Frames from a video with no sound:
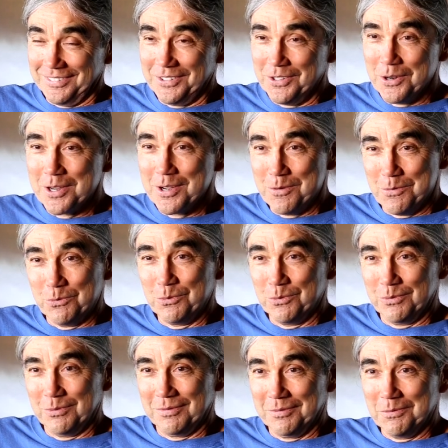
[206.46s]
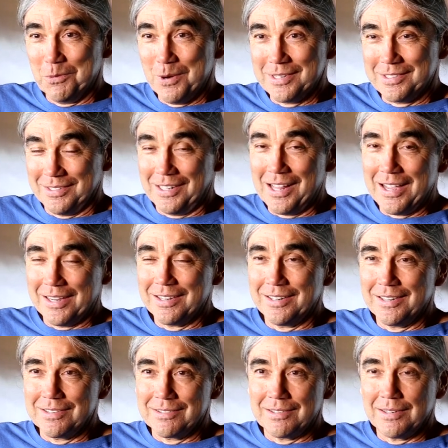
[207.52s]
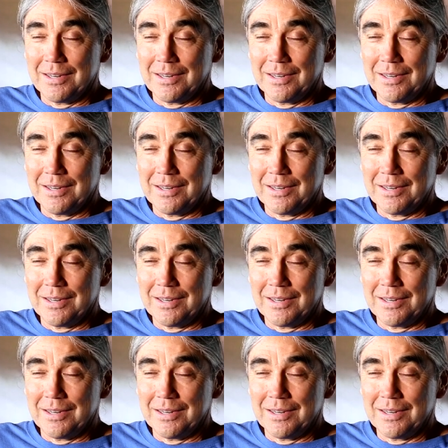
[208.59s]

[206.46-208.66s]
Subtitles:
yoga wasn't like it is